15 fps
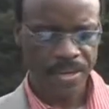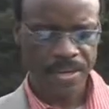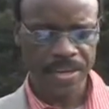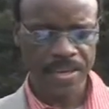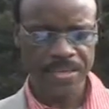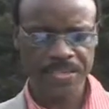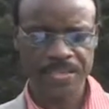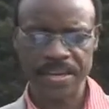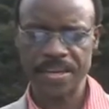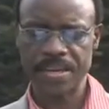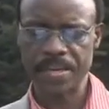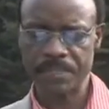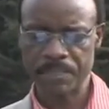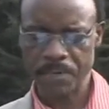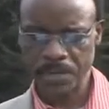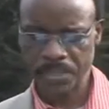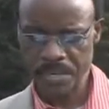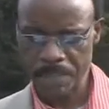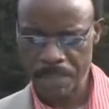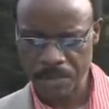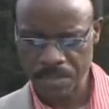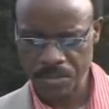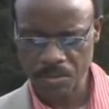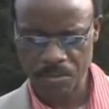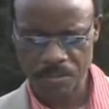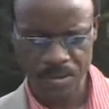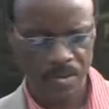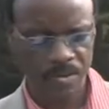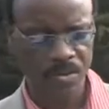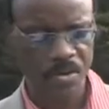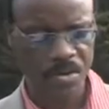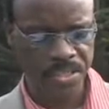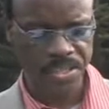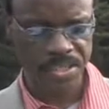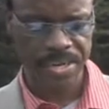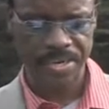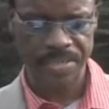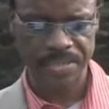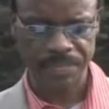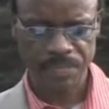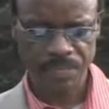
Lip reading: as an important part of our continent.